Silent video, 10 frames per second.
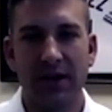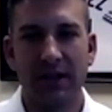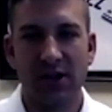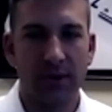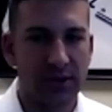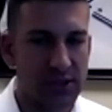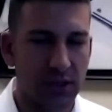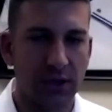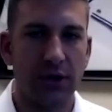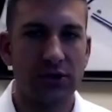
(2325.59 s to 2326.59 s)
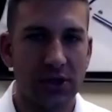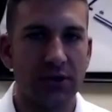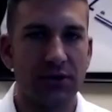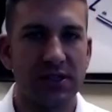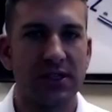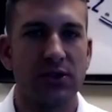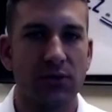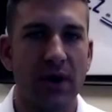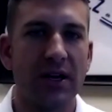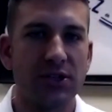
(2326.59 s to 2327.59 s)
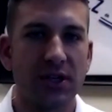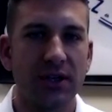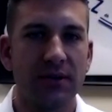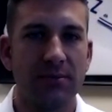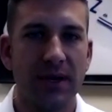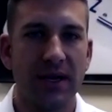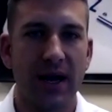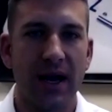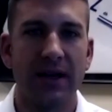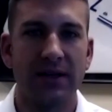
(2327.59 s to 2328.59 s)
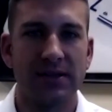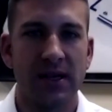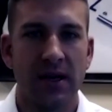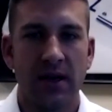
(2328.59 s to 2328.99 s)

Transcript: it's almost a lose-lose situation, because